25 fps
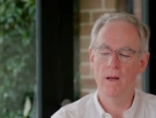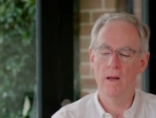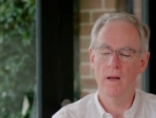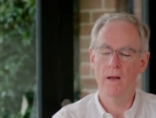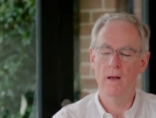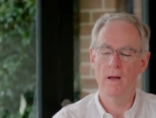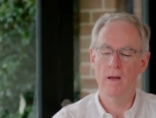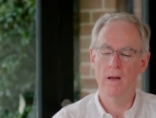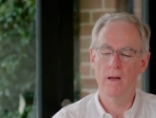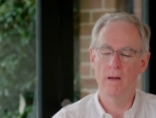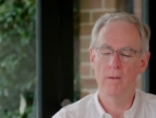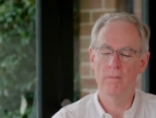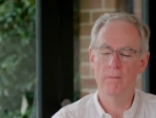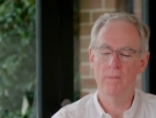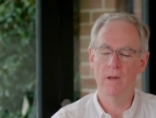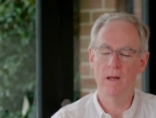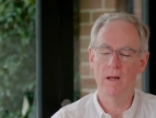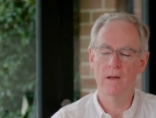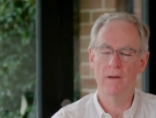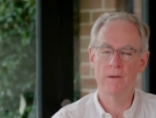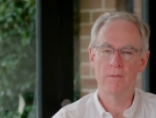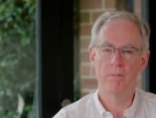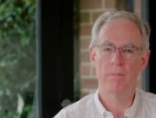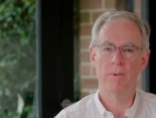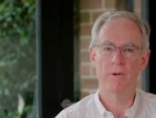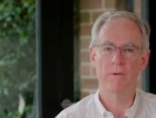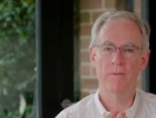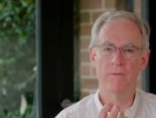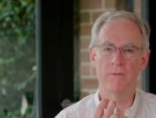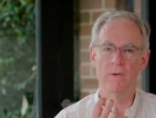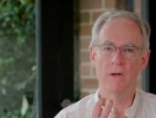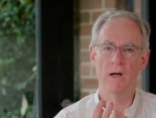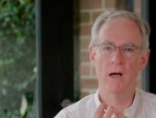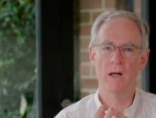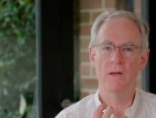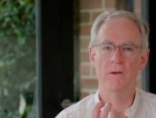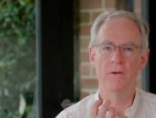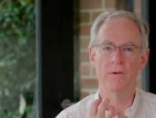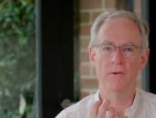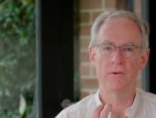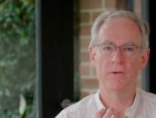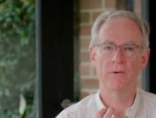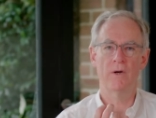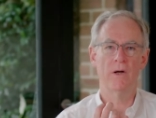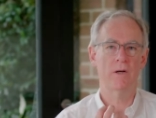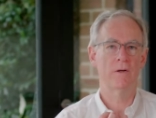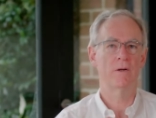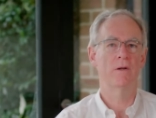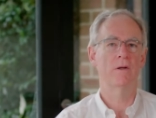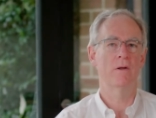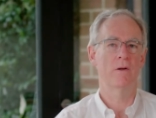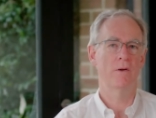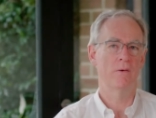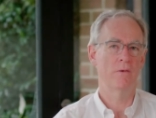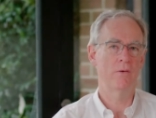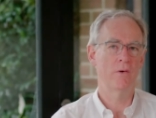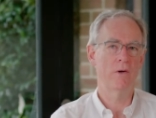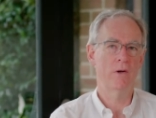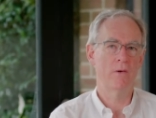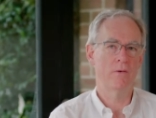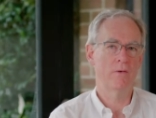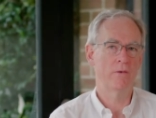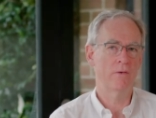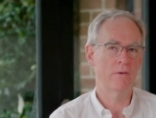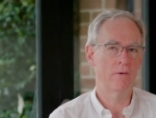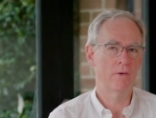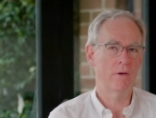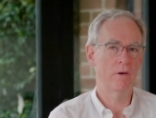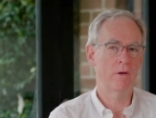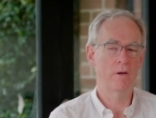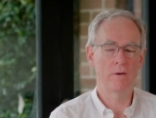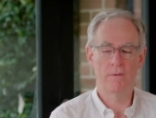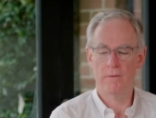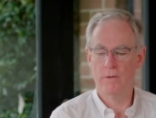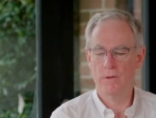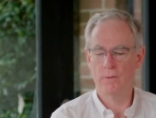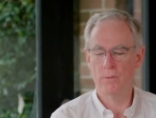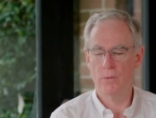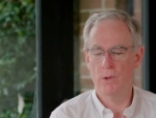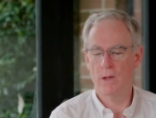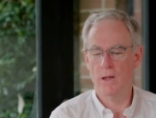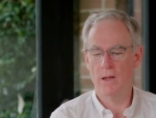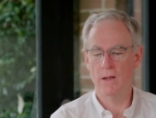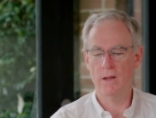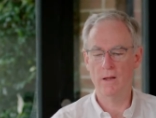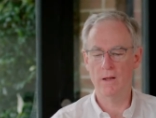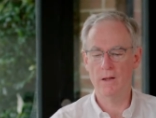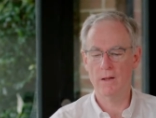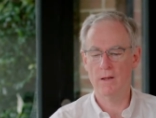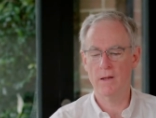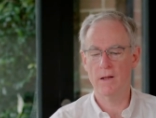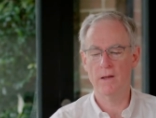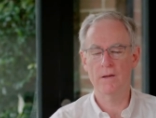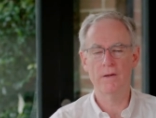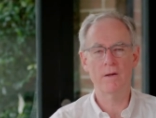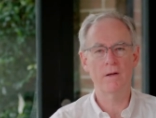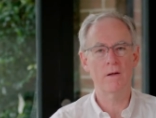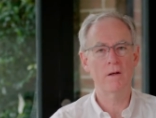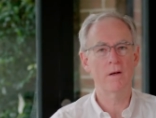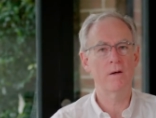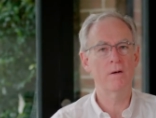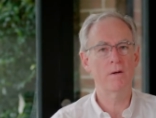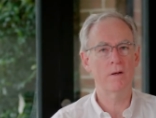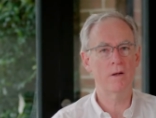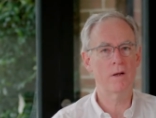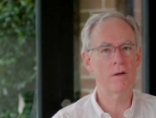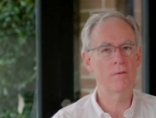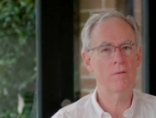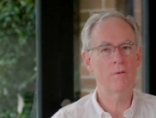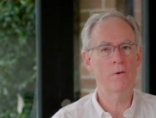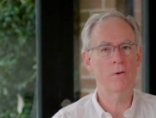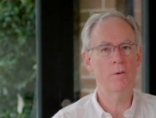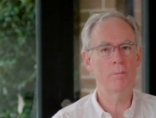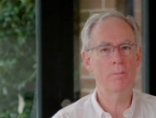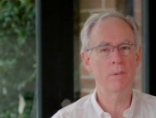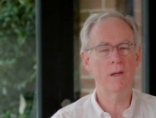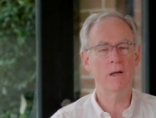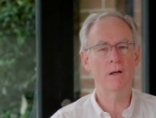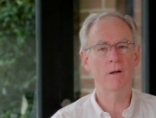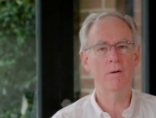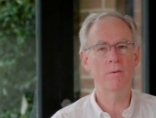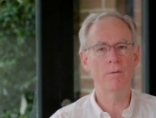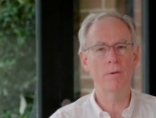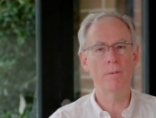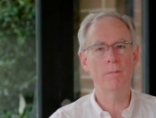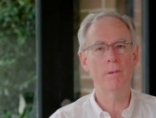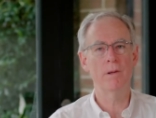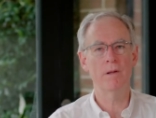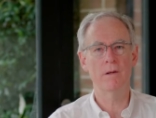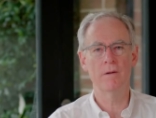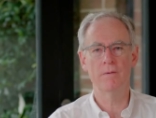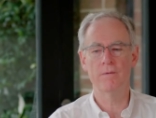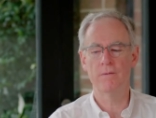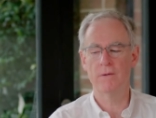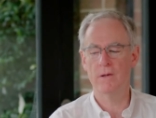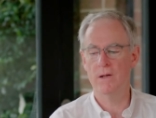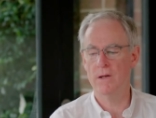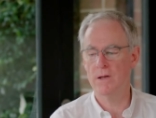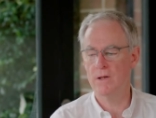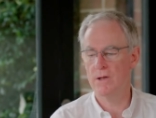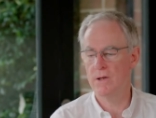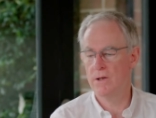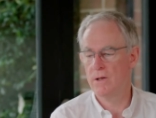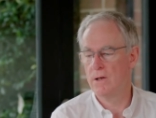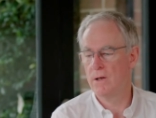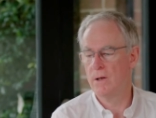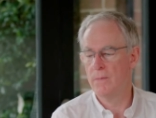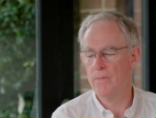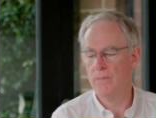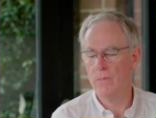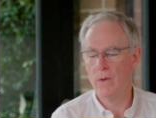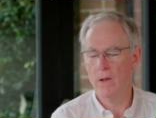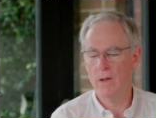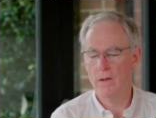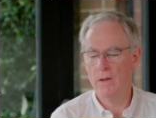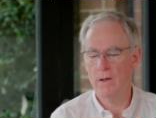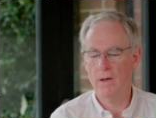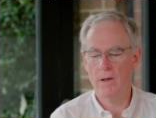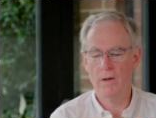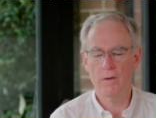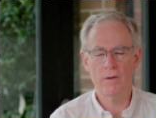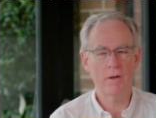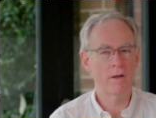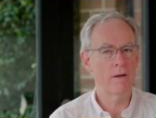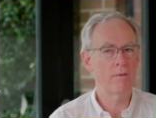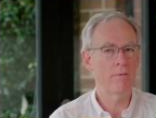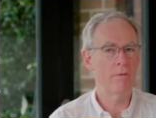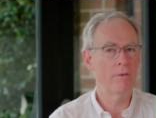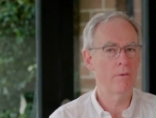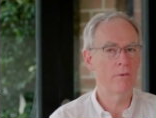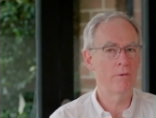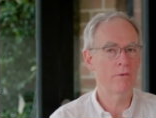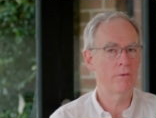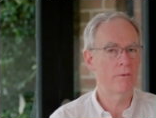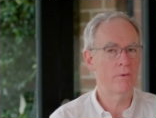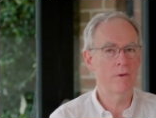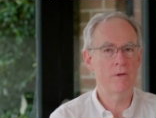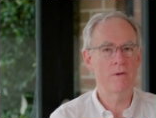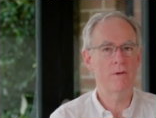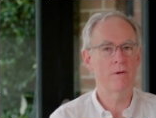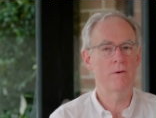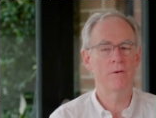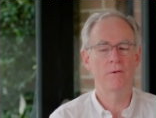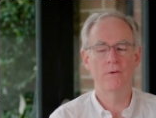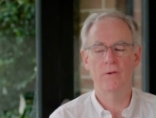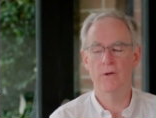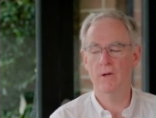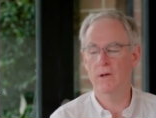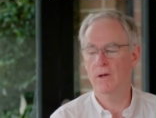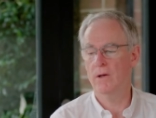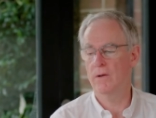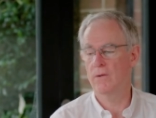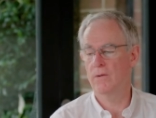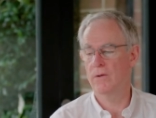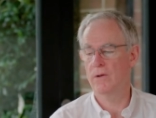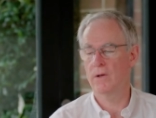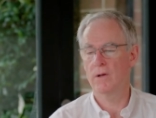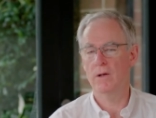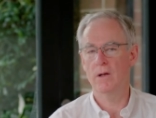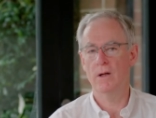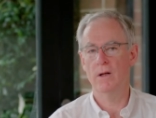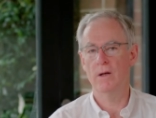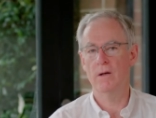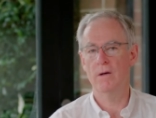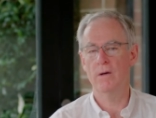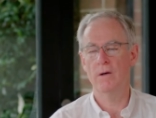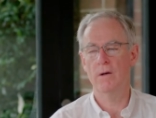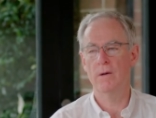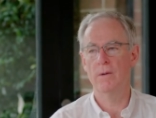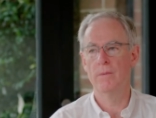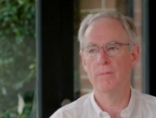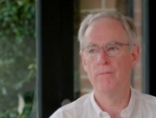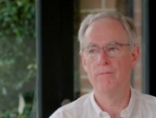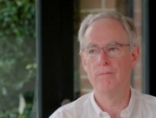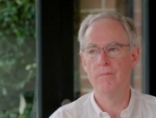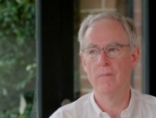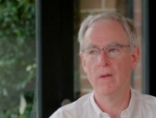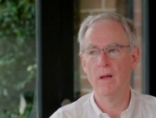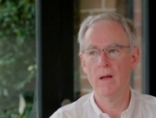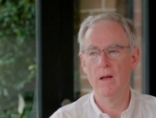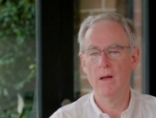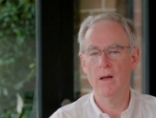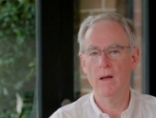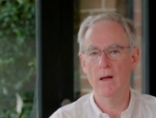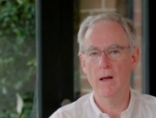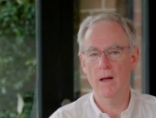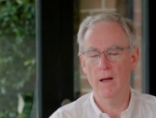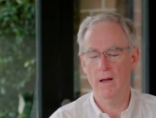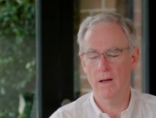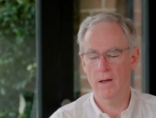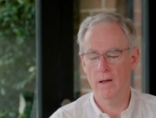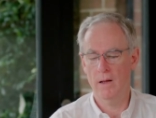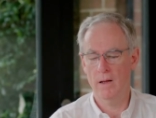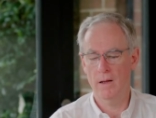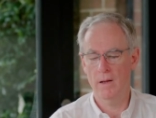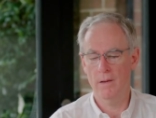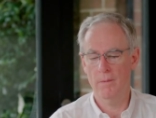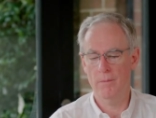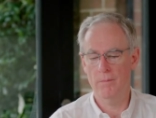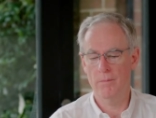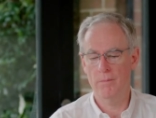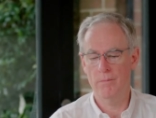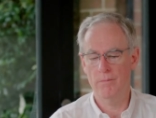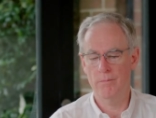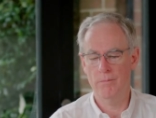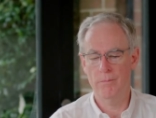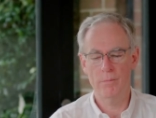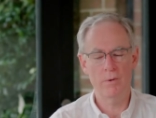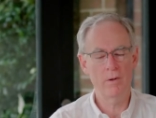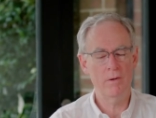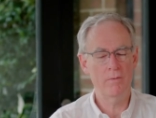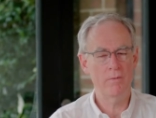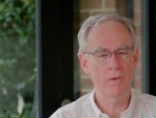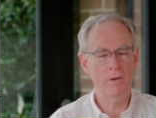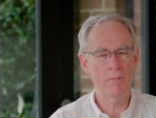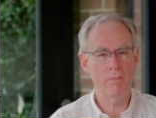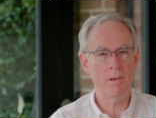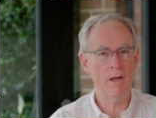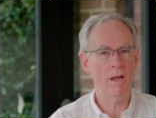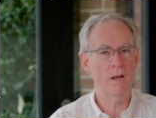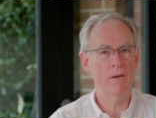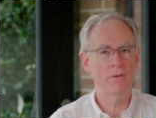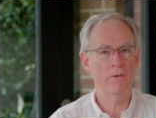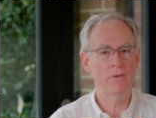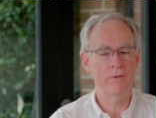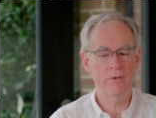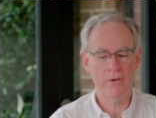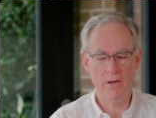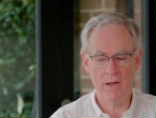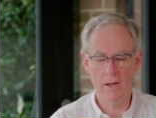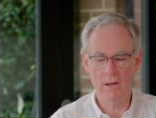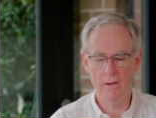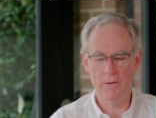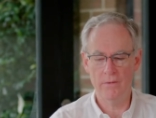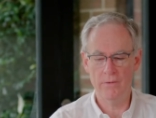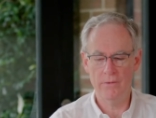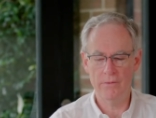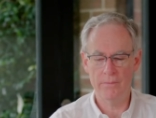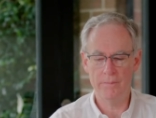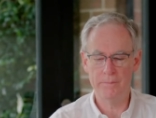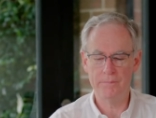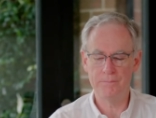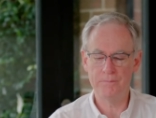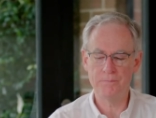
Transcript: um, and provide the structure that's necessary for a wine like that. They don't give you a big grip at the finish. They don't give you astringency, certainly not. Um, beautifully balanced tannins.